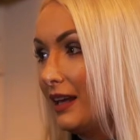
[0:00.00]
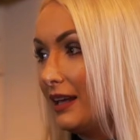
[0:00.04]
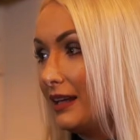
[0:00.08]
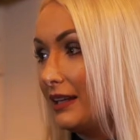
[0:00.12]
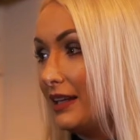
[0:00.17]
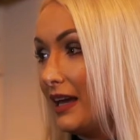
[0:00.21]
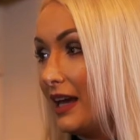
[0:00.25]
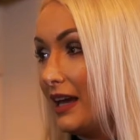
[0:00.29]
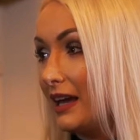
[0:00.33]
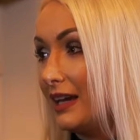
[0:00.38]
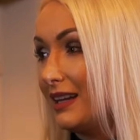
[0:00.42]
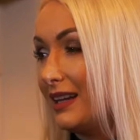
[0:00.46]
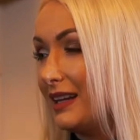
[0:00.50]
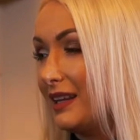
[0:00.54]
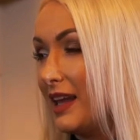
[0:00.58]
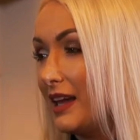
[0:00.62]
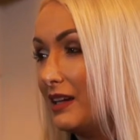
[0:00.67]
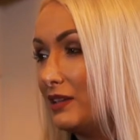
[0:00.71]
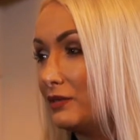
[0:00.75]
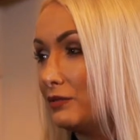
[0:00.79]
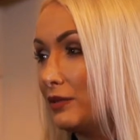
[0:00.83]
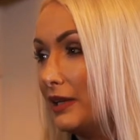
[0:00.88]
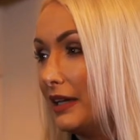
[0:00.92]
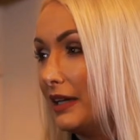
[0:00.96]
Yeah, and
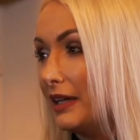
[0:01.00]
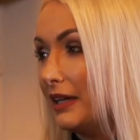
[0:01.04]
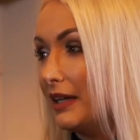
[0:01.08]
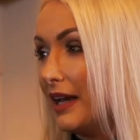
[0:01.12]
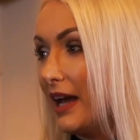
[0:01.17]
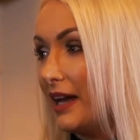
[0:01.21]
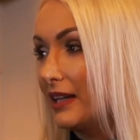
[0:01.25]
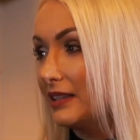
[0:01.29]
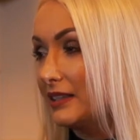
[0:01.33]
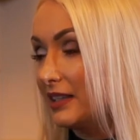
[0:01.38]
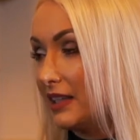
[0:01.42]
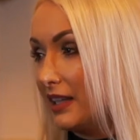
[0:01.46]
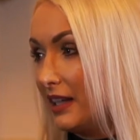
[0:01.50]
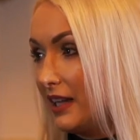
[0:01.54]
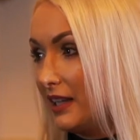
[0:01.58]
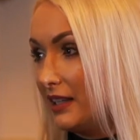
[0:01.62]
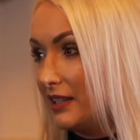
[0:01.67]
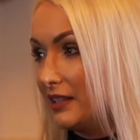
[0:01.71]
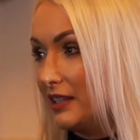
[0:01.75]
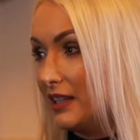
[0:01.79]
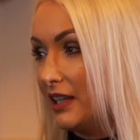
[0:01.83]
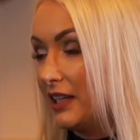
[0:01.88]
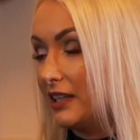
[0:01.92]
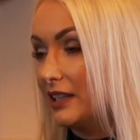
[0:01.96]
that's really
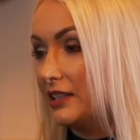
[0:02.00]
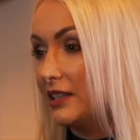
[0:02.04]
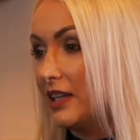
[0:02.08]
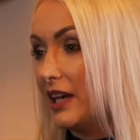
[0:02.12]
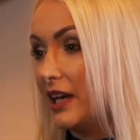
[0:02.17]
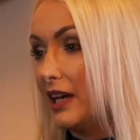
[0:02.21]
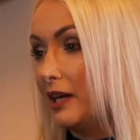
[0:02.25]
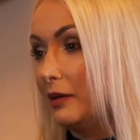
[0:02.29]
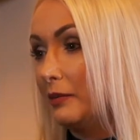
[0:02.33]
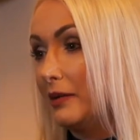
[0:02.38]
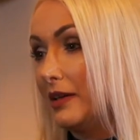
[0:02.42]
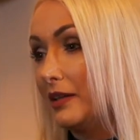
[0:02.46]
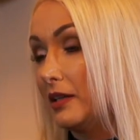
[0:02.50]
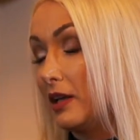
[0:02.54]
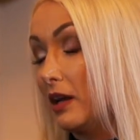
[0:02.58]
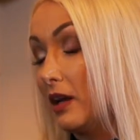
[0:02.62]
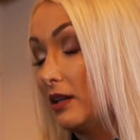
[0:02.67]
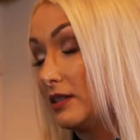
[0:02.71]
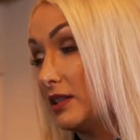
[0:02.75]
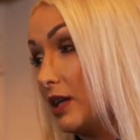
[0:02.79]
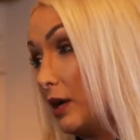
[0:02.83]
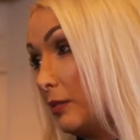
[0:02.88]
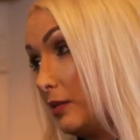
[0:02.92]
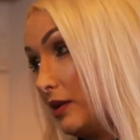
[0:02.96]
escalated in the
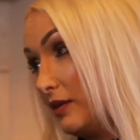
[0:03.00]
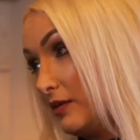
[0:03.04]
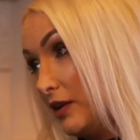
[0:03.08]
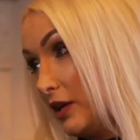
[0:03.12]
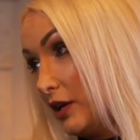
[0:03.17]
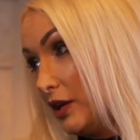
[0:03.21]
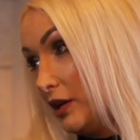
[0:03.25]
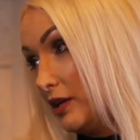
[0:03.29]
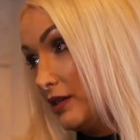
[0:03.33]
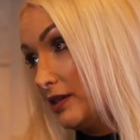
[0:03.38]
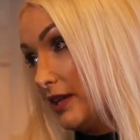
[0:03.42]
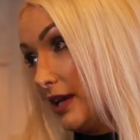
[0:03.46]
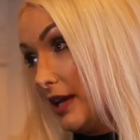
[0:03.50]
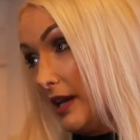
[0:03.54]
last couple of years.